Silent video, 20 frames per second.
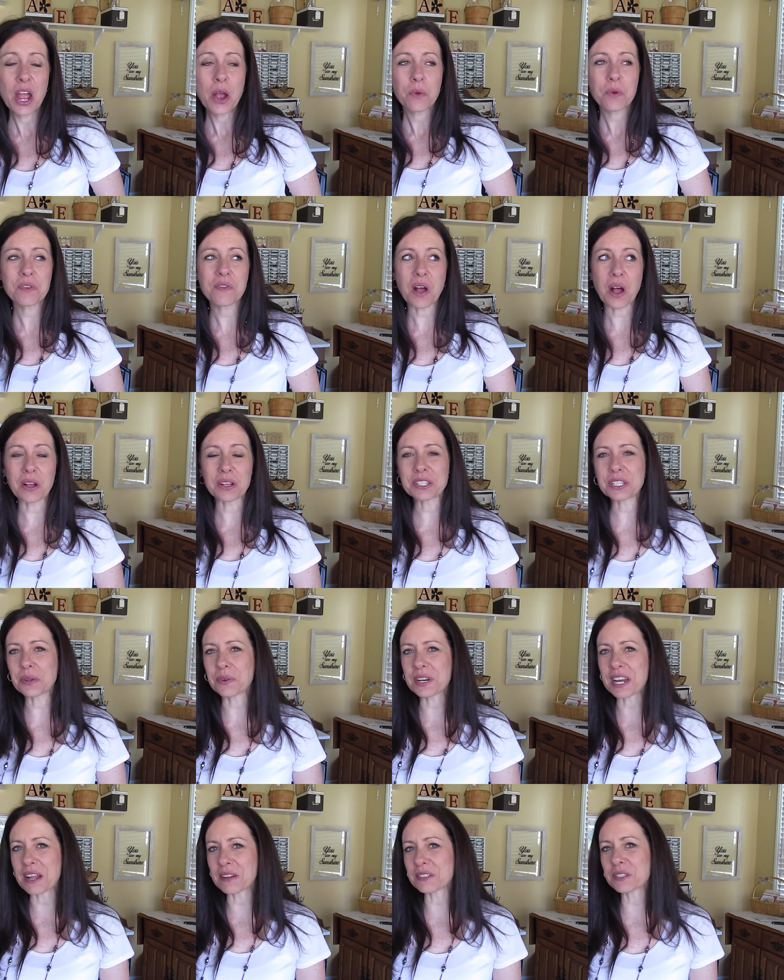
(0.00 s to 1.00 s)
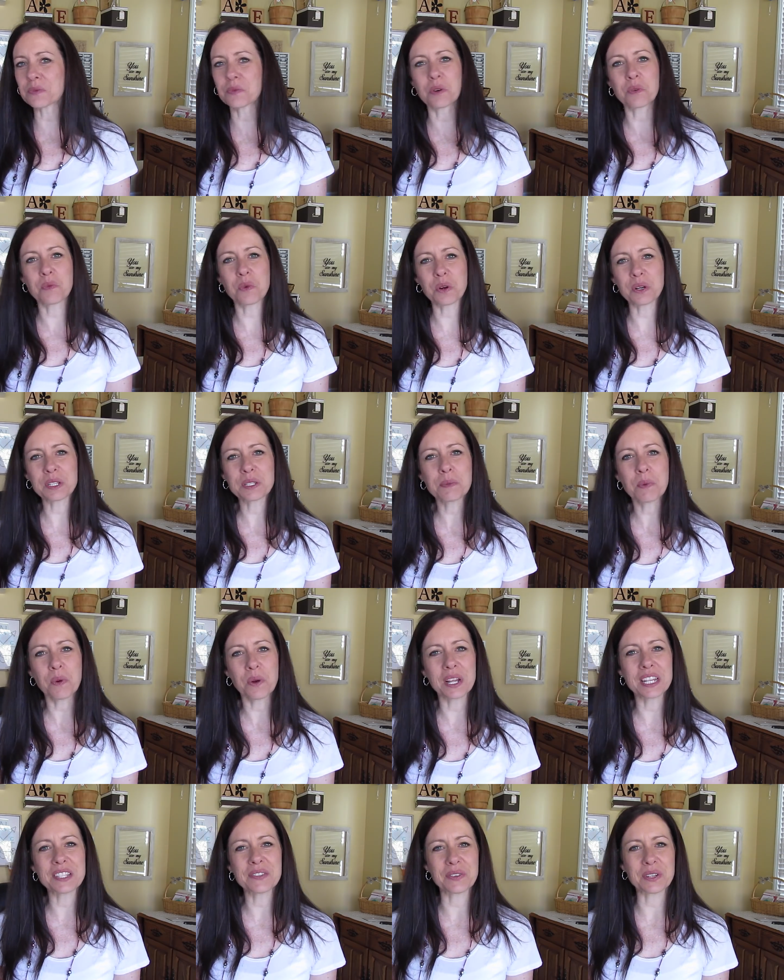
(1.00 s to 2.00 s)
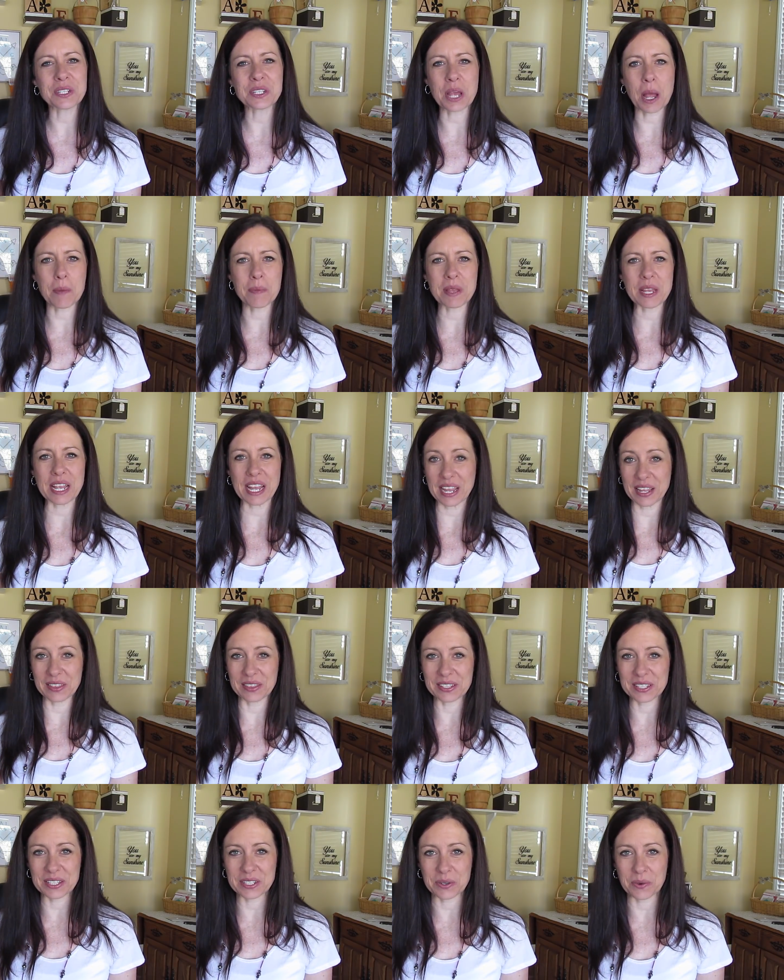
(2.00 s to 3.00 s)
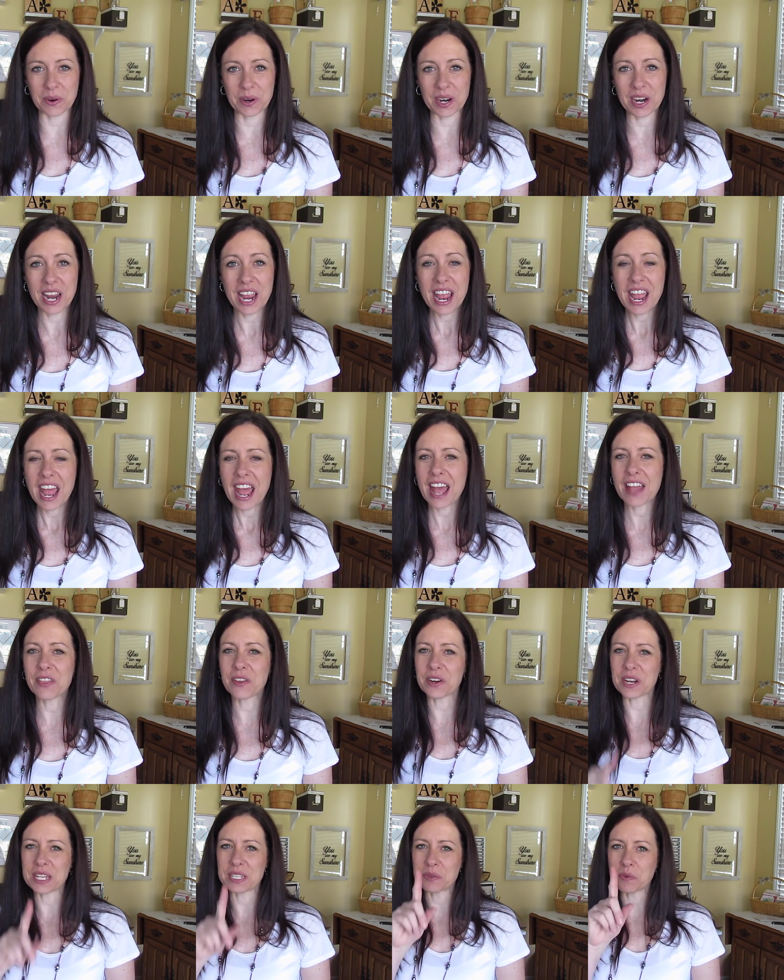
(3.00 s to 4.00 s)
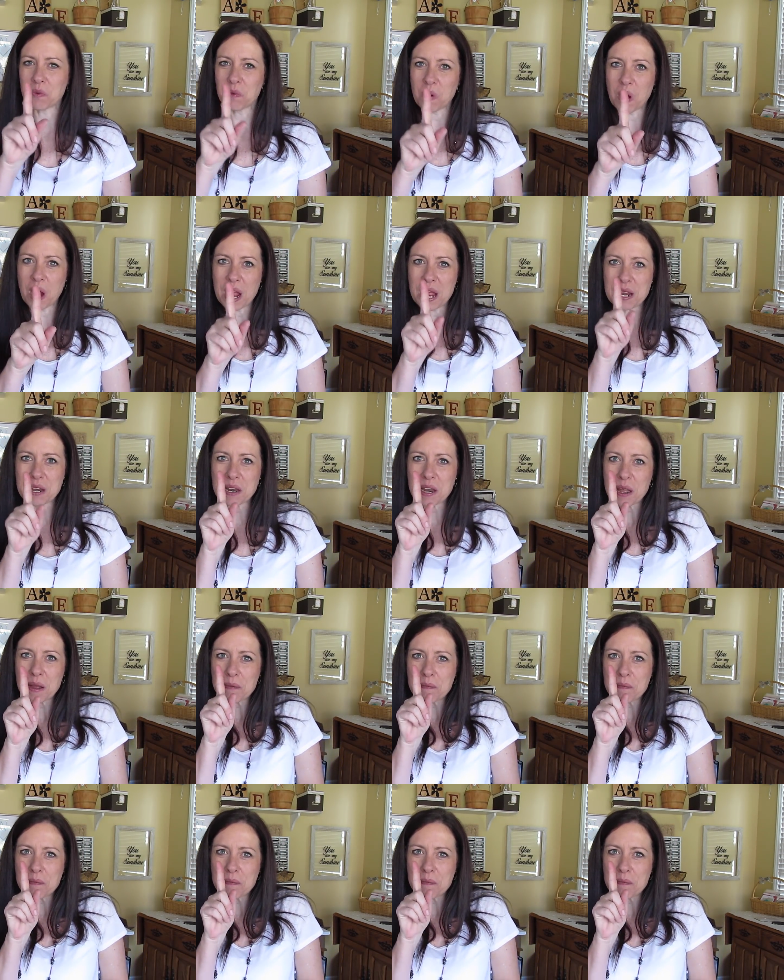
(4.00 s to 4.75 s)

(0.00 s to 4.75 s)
We've also announced rewards points for shopping in the store, and there is one